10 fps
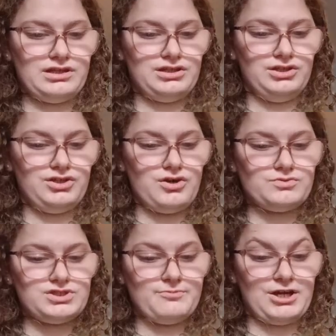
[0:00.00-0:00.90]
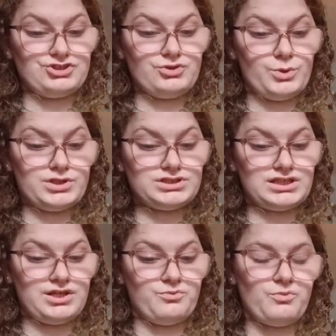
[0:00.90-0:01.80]
can go to my shorts
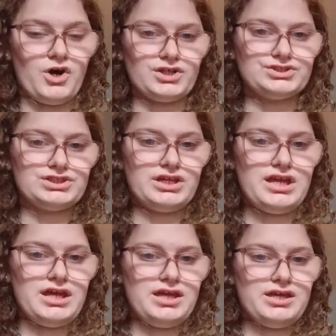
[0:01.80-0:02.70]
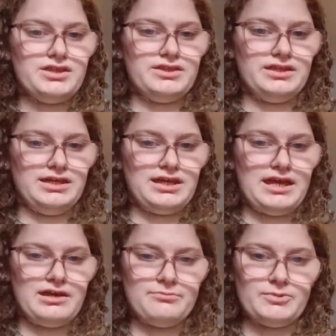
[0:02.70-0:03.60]
and watch the
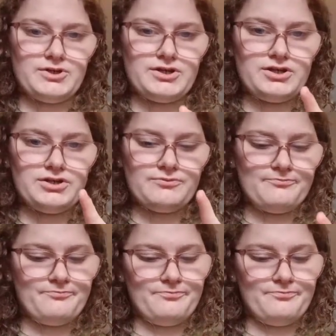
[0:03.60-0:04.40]
hamburger